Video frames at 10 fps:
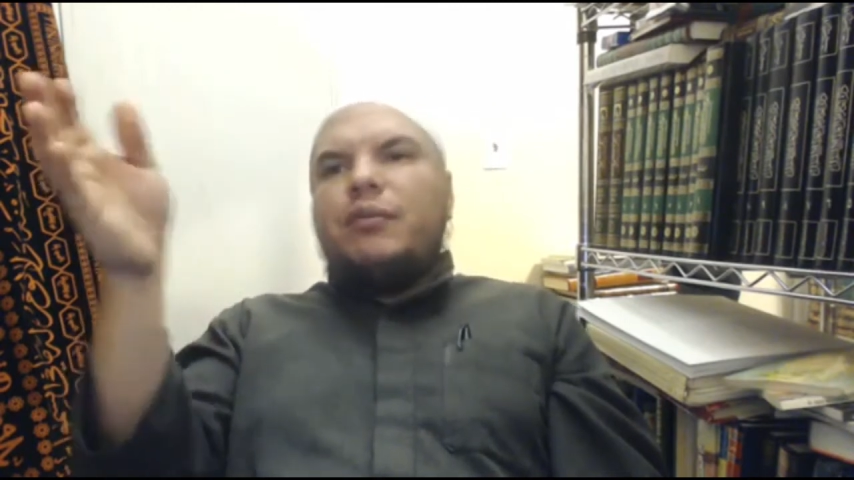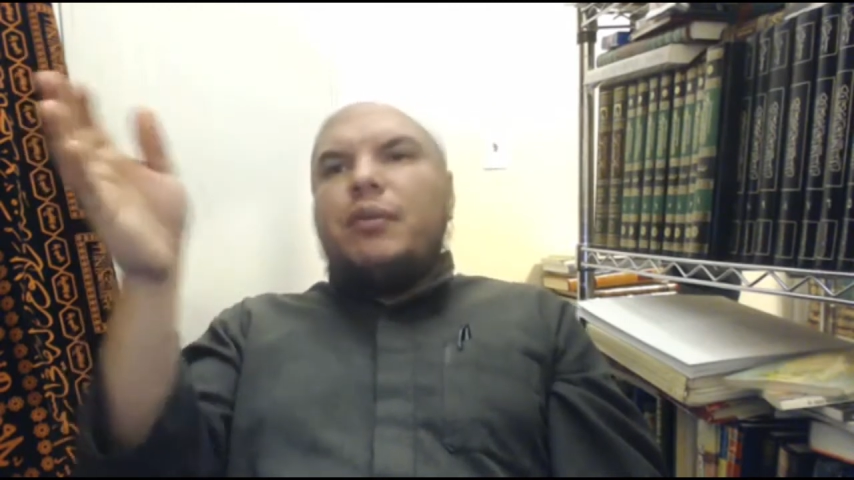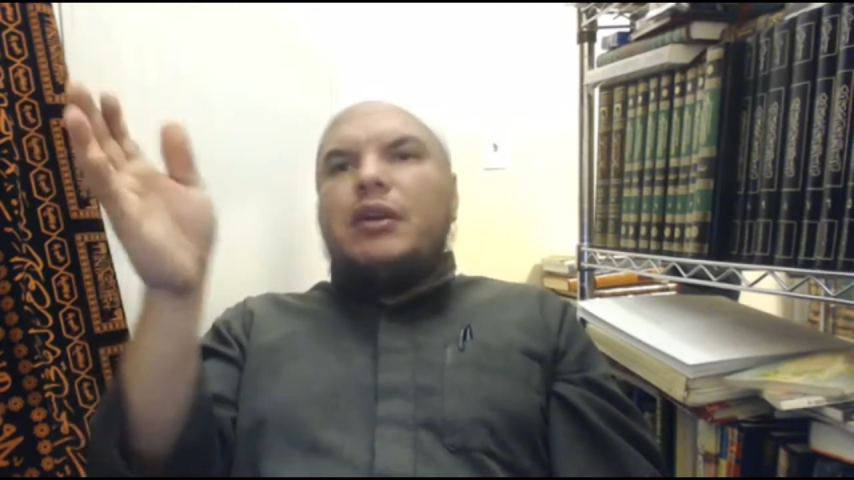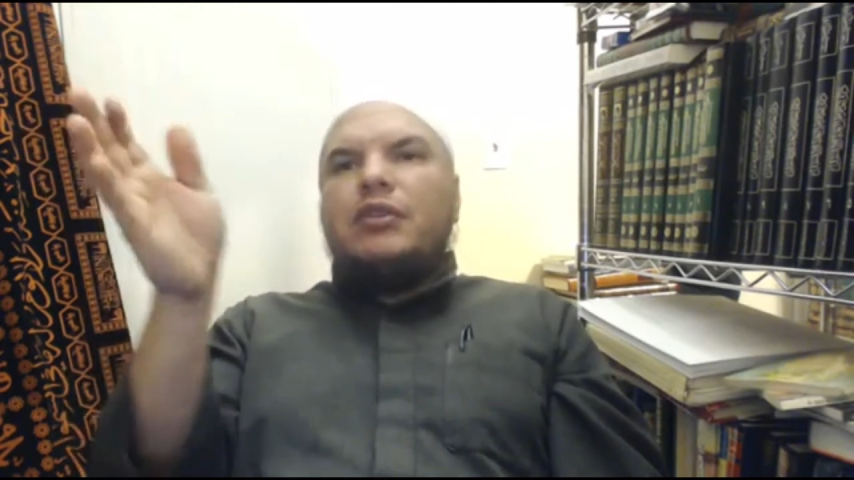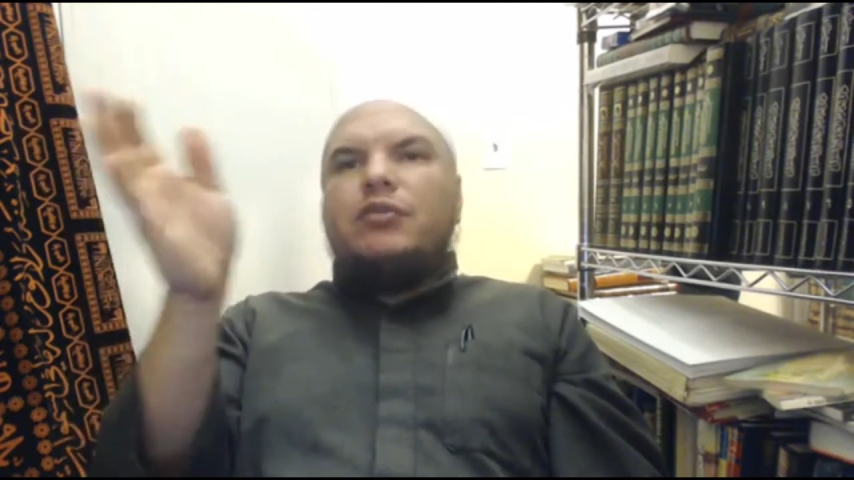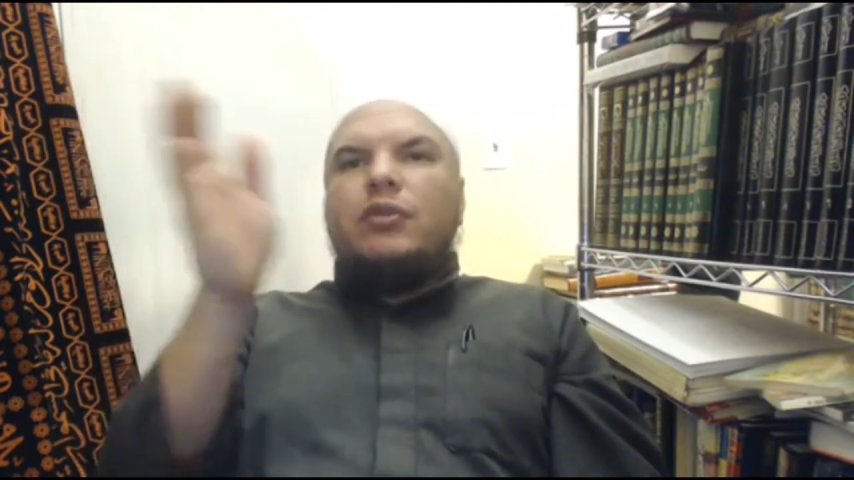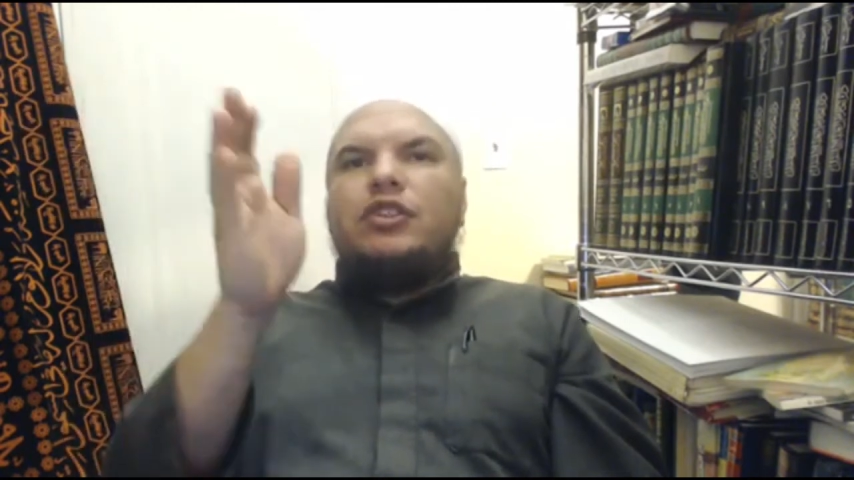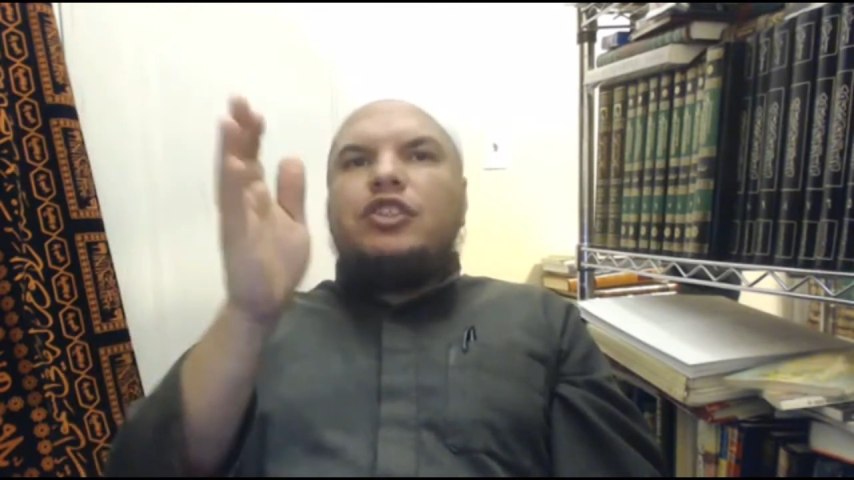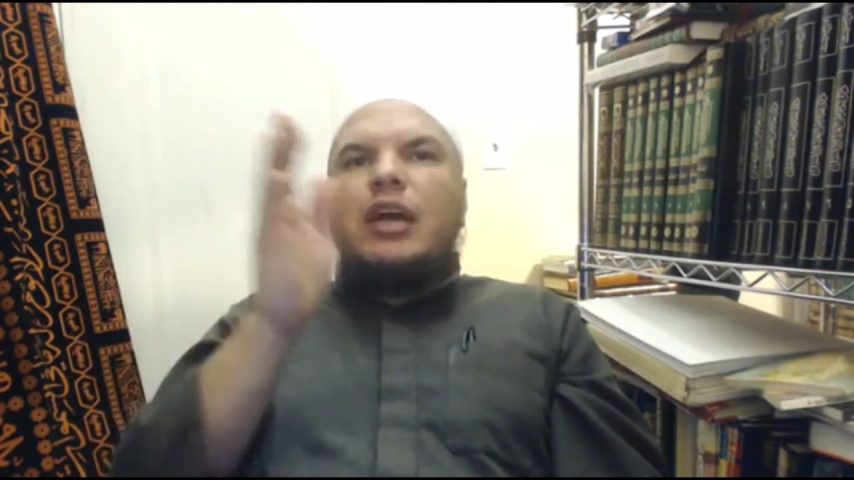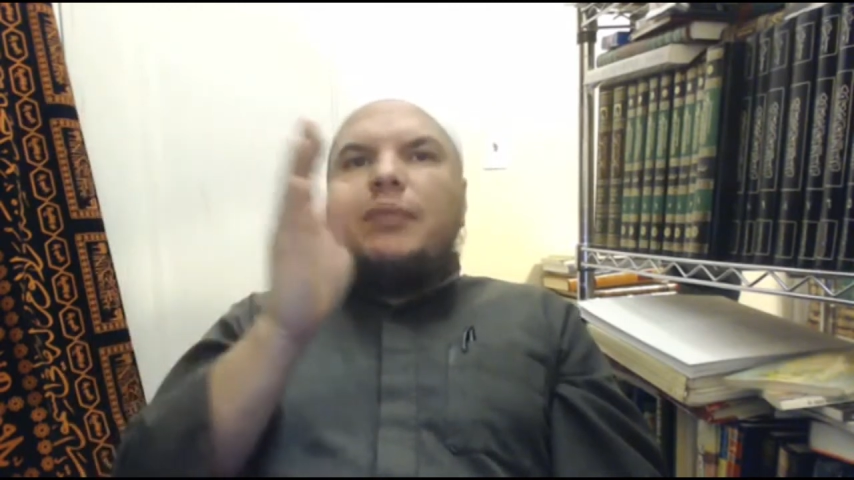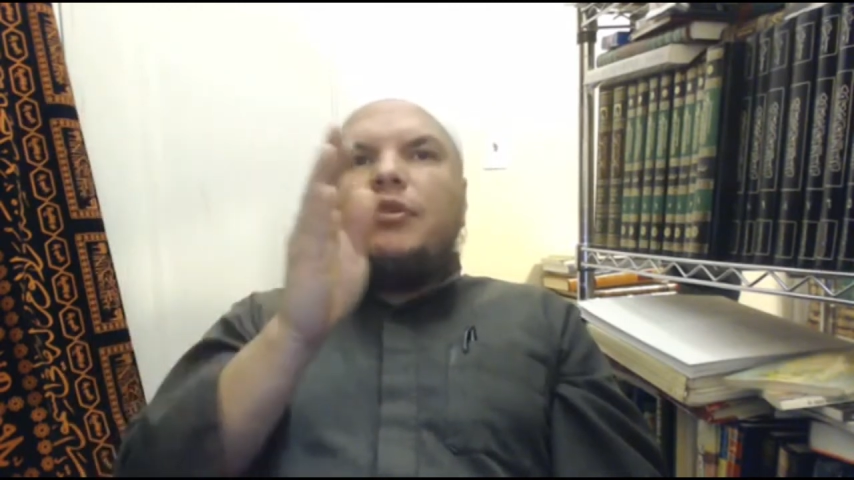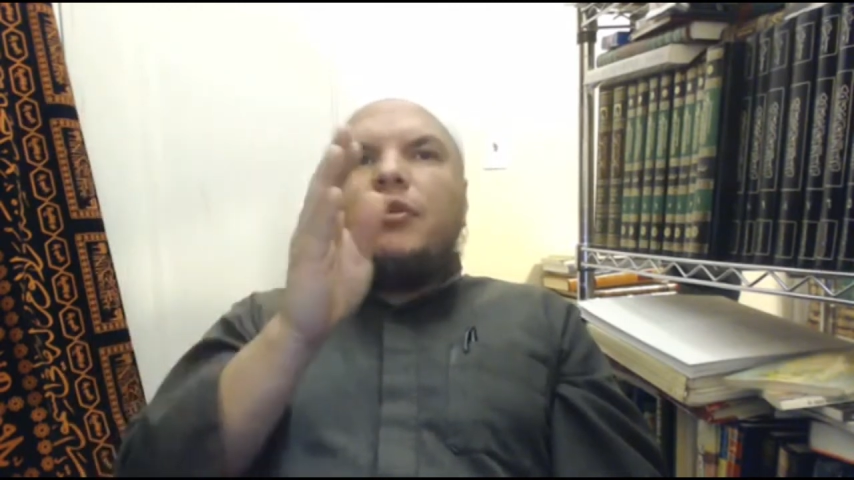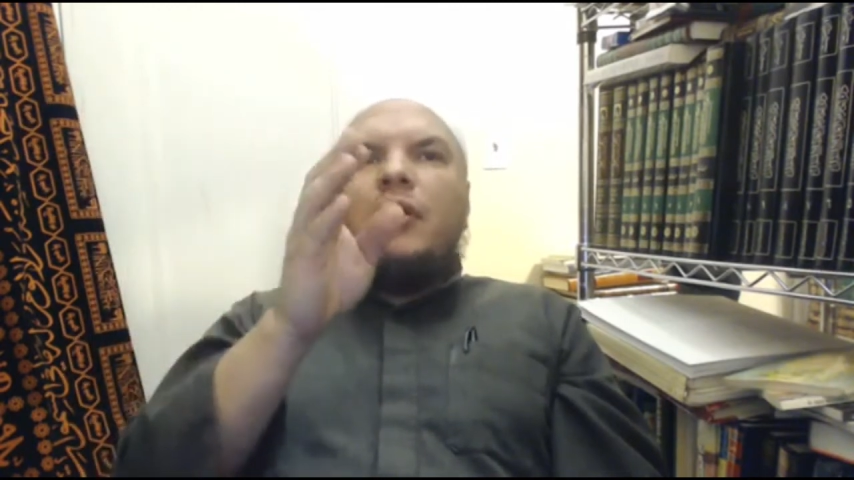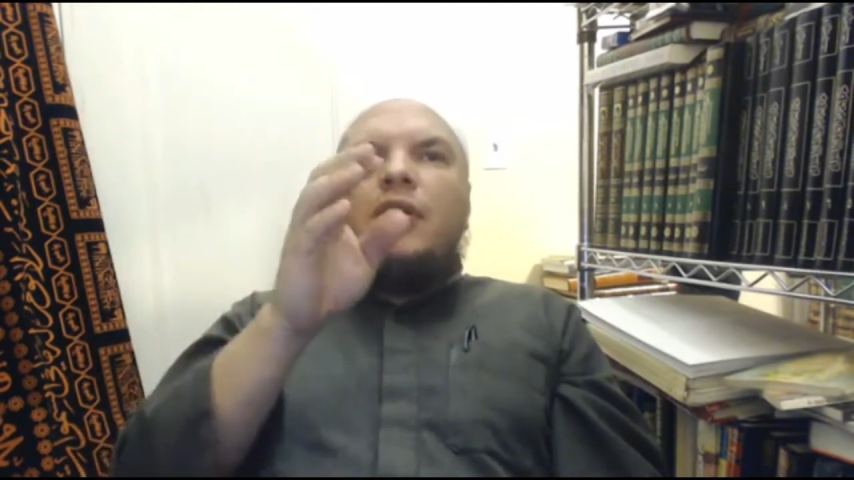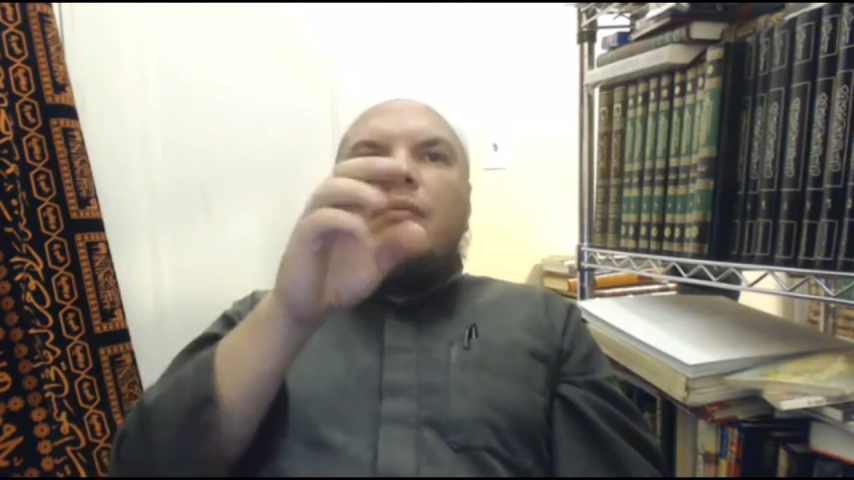because one chapter